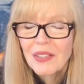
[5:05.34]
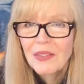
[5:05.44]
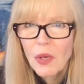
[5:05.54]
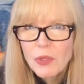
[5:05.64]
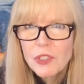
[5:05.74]

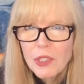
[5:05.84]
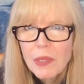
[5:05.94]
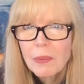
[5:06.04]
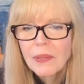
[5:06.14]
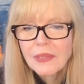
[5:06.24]
those
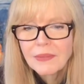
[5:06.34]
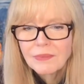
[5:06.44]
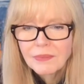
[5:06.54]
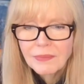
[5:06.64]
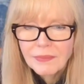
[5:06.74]
sheep.
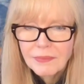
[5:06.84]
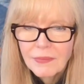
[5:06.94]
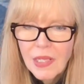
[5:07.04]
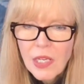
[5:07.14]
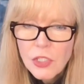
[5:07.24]

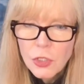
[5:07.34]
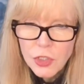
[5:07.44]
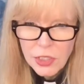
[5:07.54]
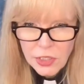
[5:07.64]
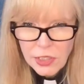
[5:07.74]
So
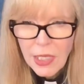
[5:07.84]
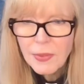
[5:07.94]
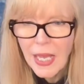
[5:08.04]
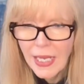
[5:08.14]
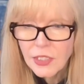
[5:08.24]
Jesus keeps
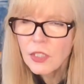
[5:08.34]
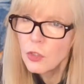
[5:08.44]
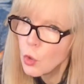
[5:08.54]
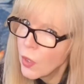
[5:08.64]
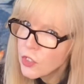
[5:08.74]
asking the
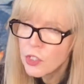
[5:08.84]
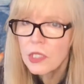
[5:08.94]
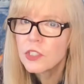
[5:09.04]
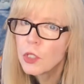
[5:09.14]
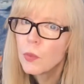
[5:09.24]
question
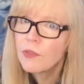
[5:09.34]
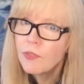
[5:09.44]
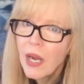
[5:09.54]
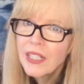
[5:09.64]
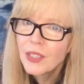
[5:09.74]
until we
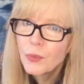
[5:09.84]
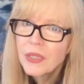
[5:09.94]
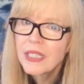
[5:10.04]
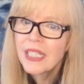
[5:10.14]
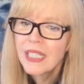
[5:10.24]
finally
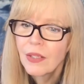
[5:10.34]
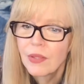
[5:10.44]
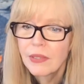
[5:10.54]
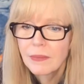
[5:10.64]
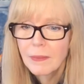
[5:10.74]
really hear it.